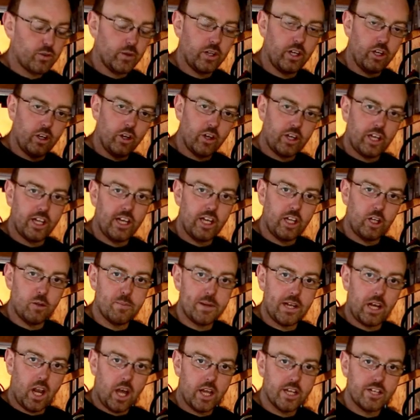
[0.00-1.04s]
so it'll look a little
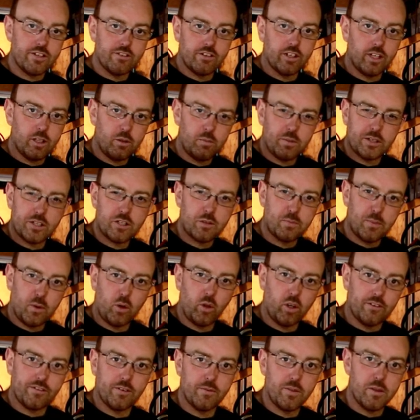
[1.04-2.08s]
bit lighter, a little bit
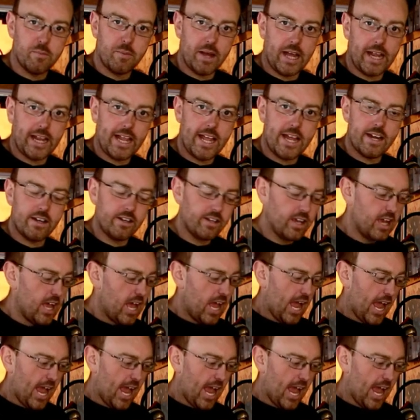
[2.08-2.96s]
smaller from the back end.